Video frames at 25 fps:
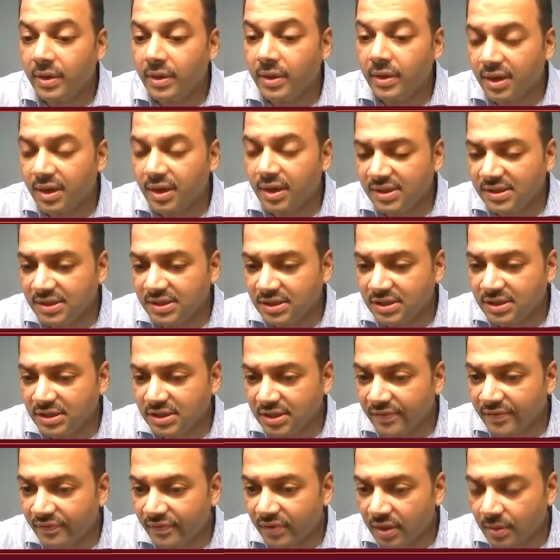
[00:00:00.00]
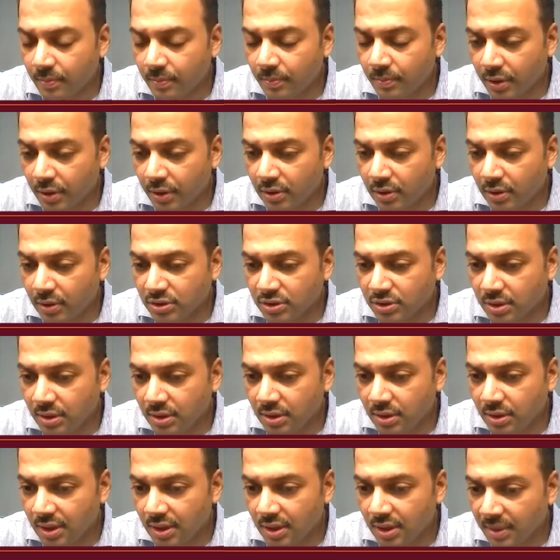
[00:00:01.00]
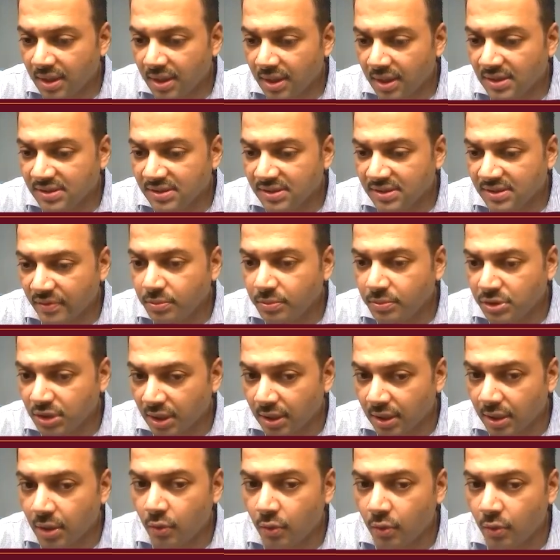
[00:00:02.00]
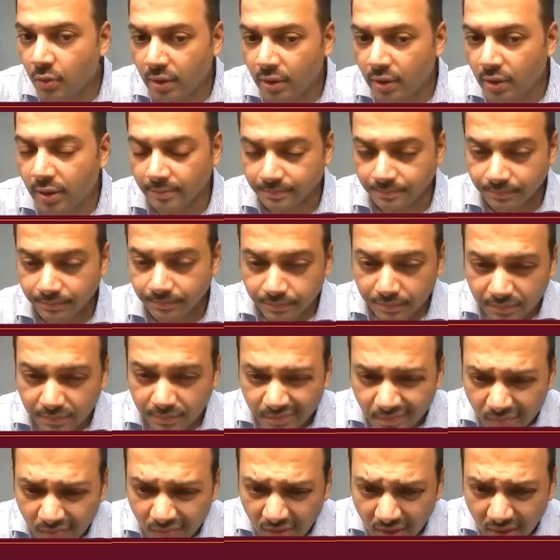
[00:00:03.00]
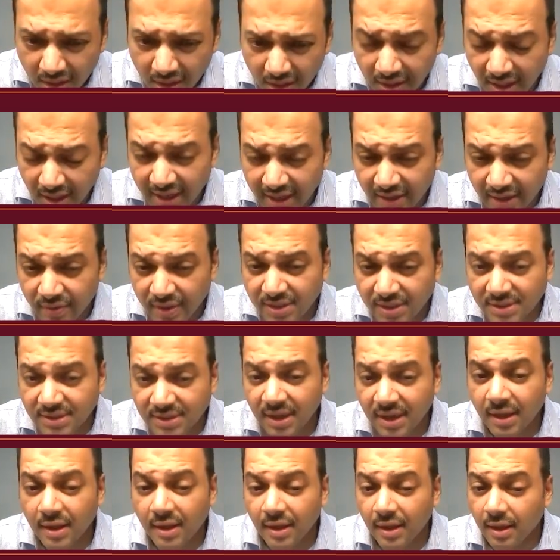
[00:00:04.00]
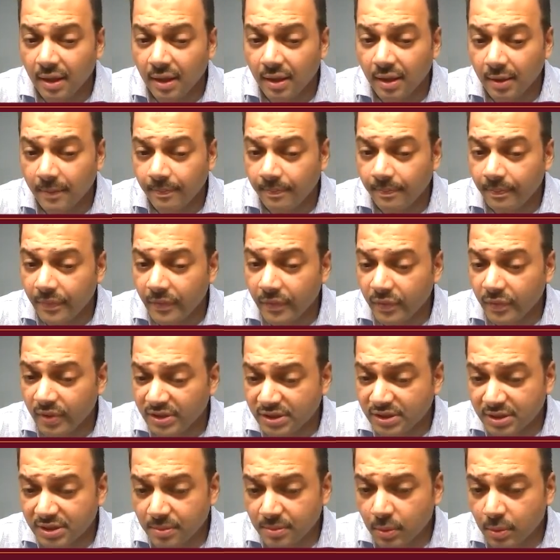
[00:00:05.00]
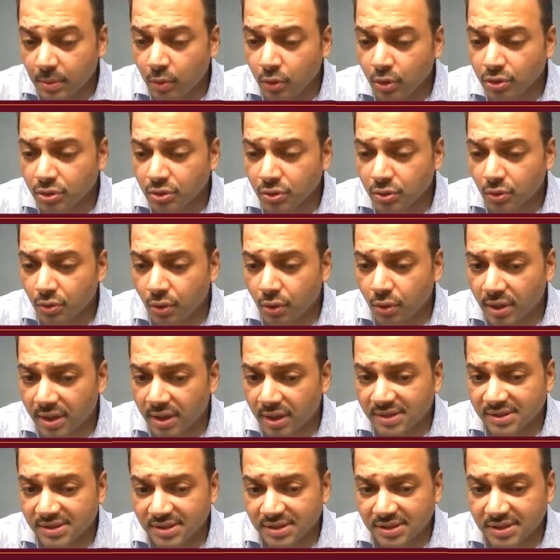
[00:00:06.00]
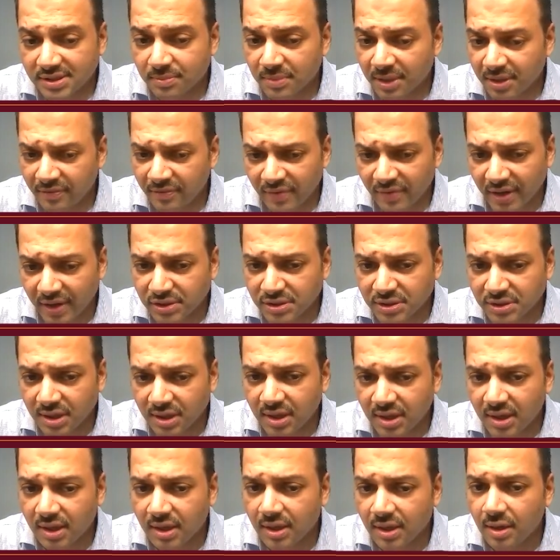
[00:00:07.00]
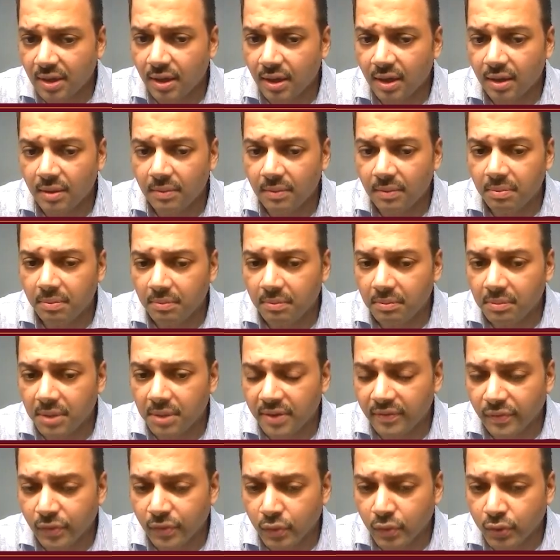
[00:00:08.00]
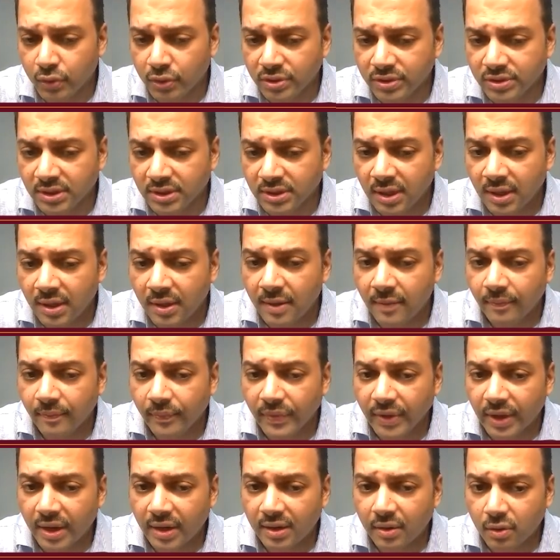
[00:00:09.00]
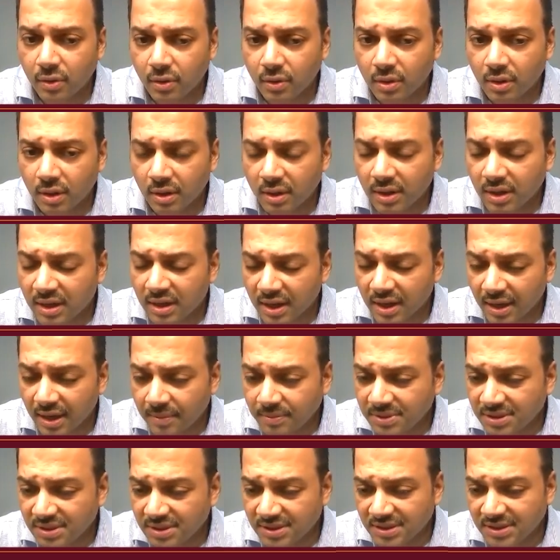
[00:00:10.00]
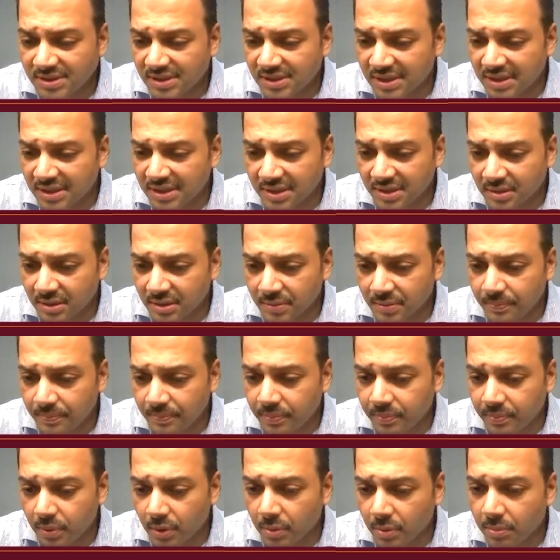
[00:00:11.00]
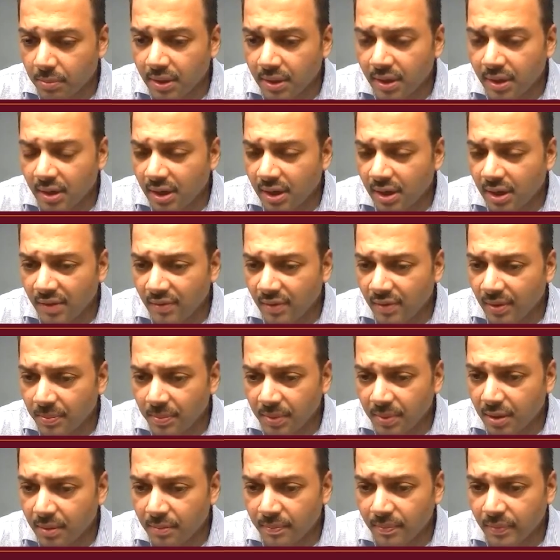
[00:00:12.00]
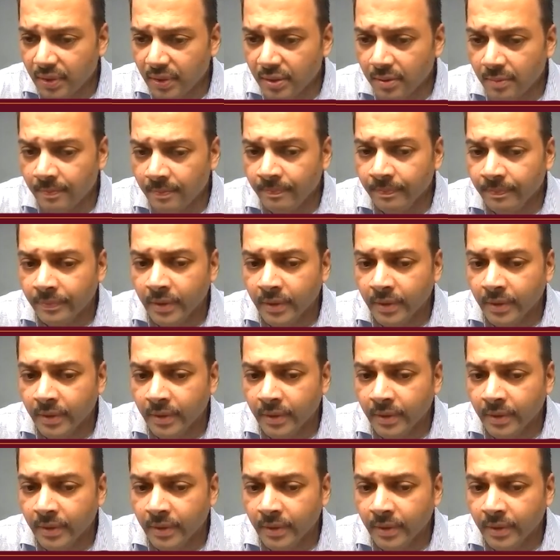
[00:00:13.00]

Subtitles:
trends in shift in production in chemicals from China to India. Likewise, we're extremely bullish on contract research and manufacturing. My view is that CRAMS as a sector, probably India will become the